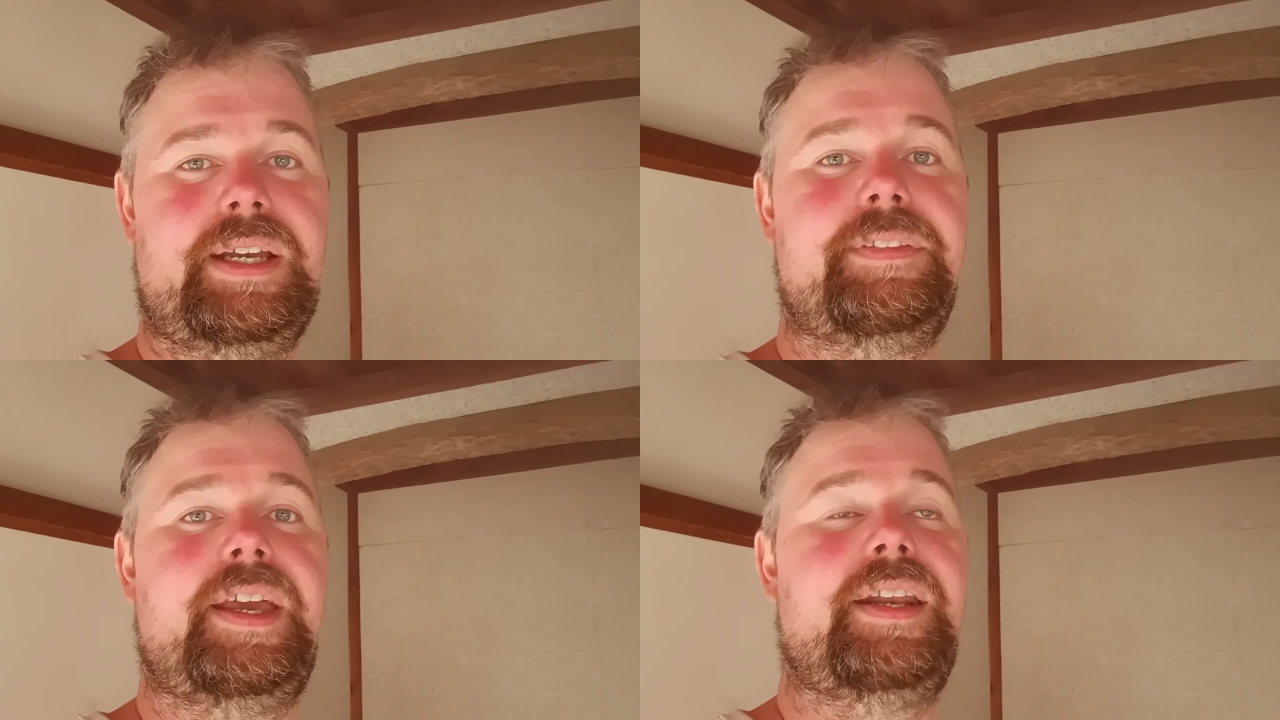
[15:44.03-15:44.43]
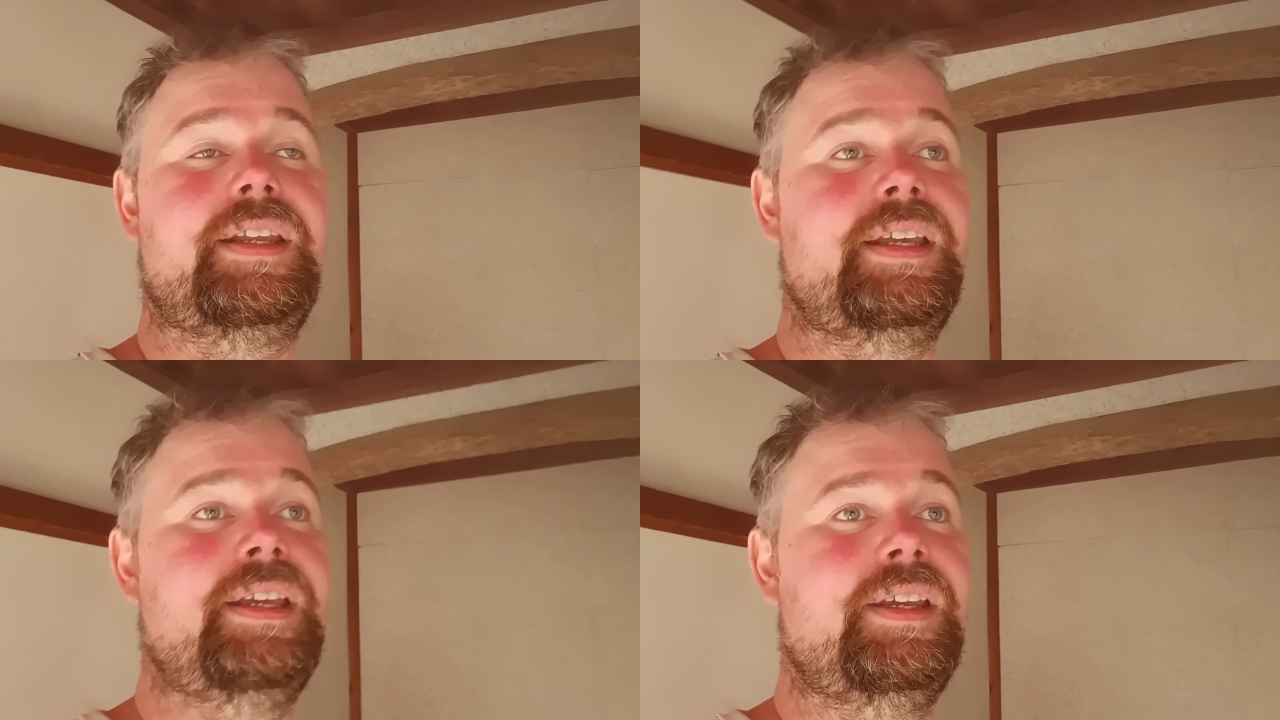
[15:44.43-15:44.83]
And then
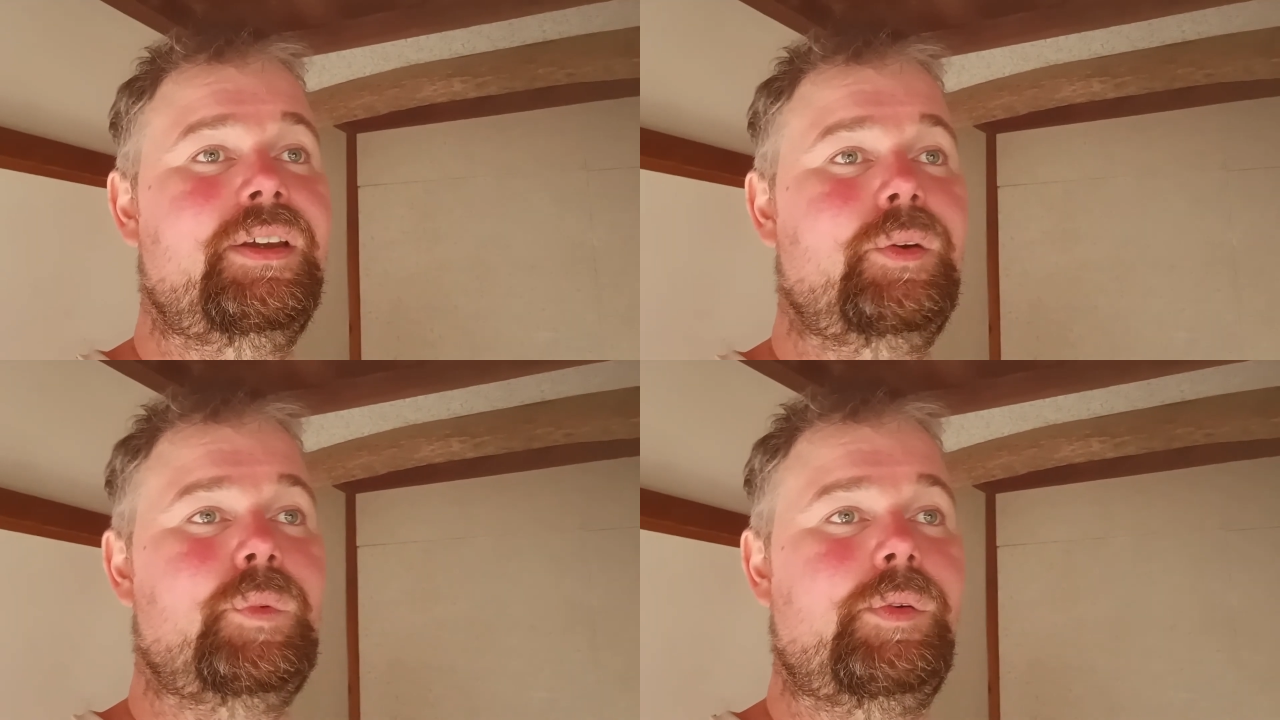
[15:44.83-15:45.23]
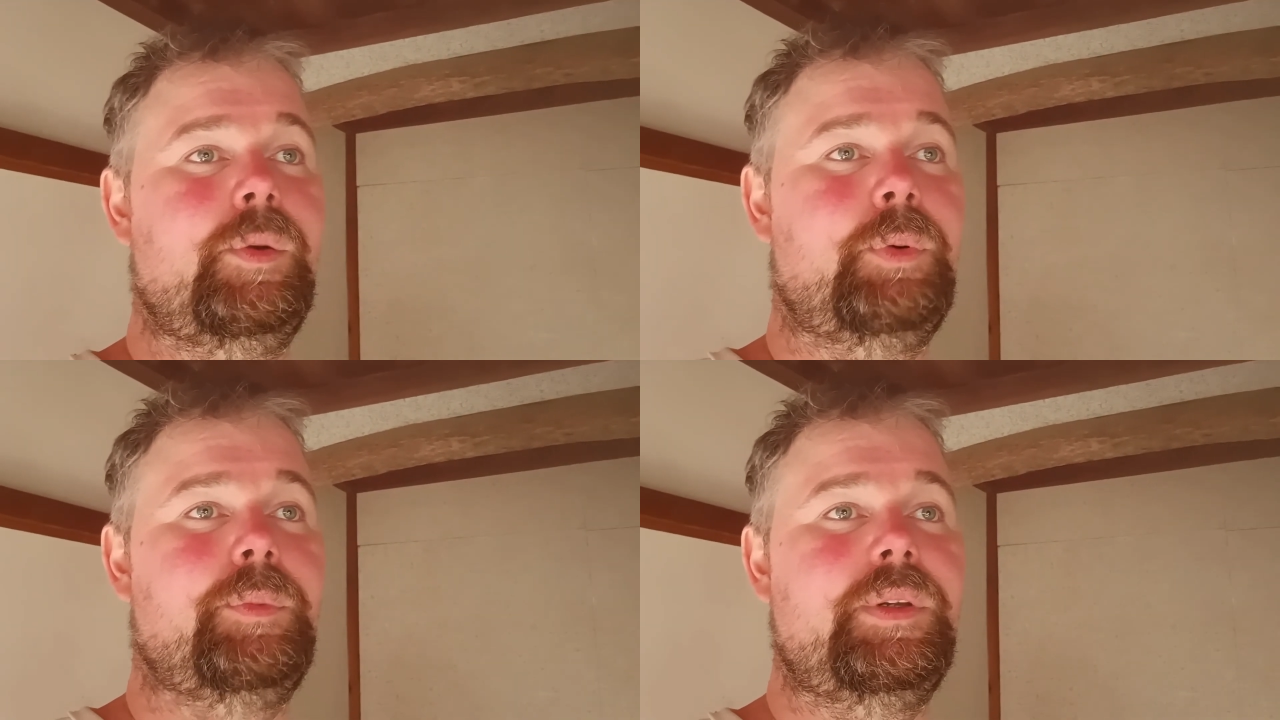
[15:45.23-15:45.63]
we
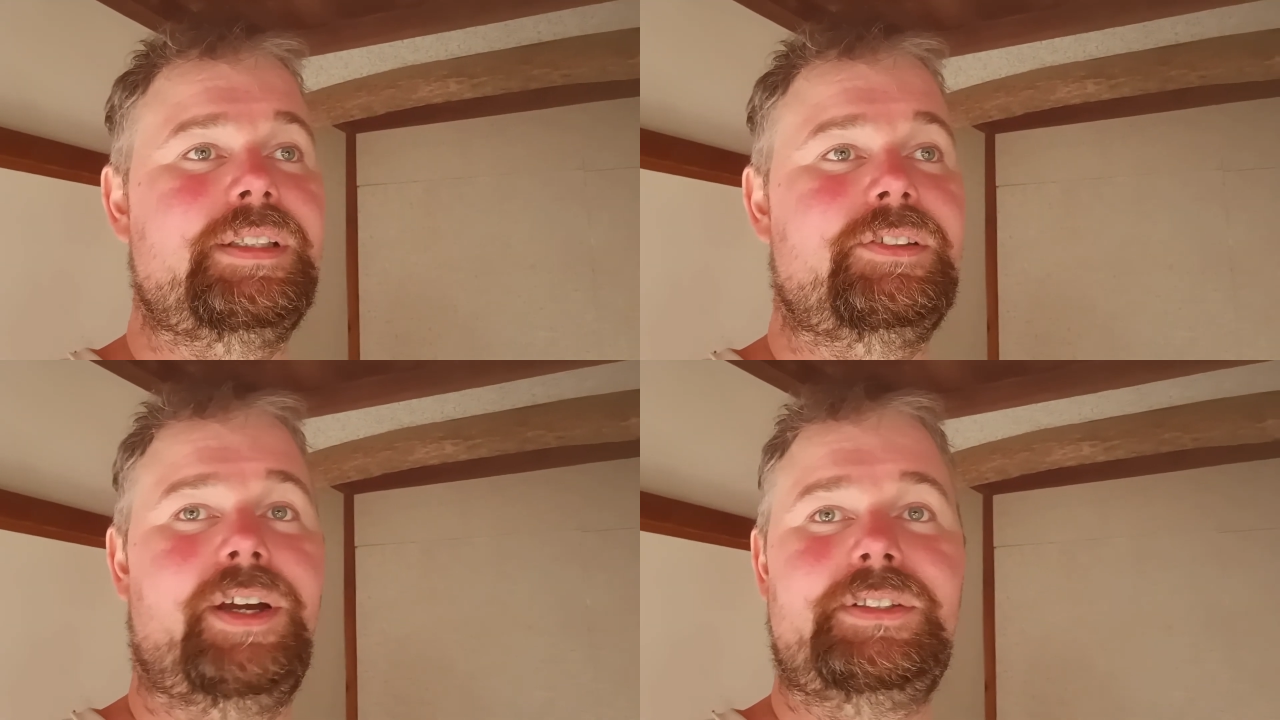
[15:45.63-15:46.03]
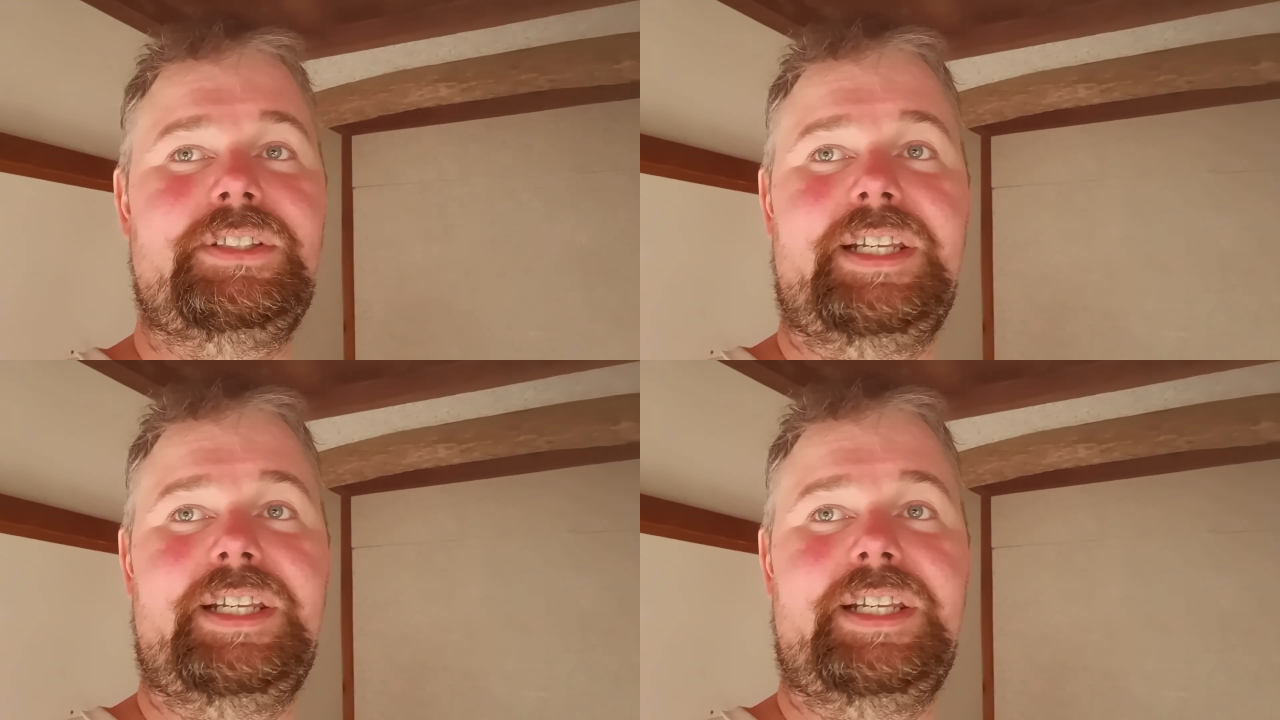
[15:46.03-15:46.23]
will probably try to